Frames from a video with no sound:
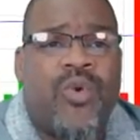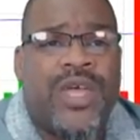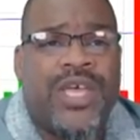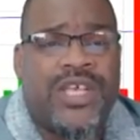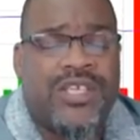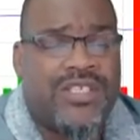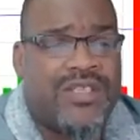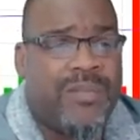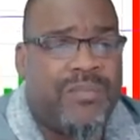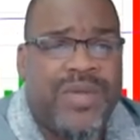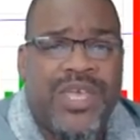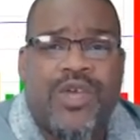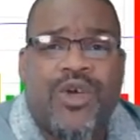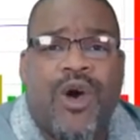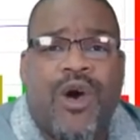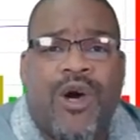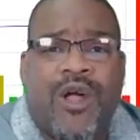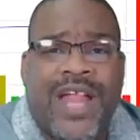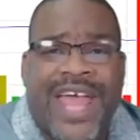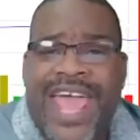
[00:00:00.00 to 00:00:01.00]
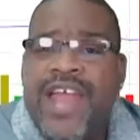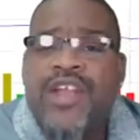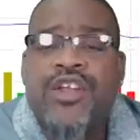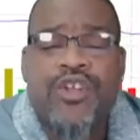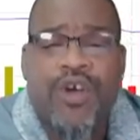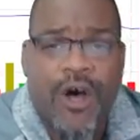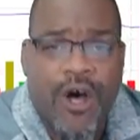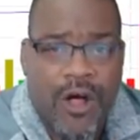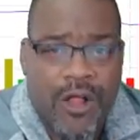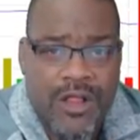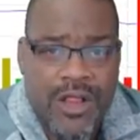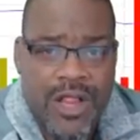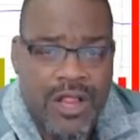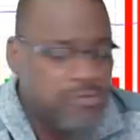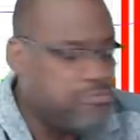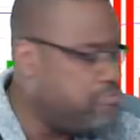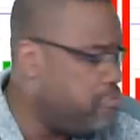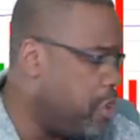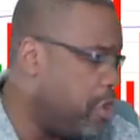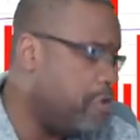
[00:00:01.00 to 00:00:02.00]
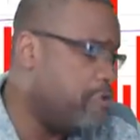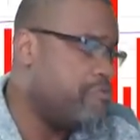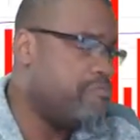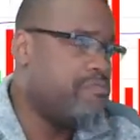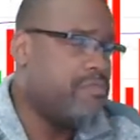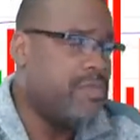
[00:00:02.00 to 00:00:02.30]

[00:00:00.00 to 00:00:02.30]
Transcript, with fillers: is the be-all, end-all. No.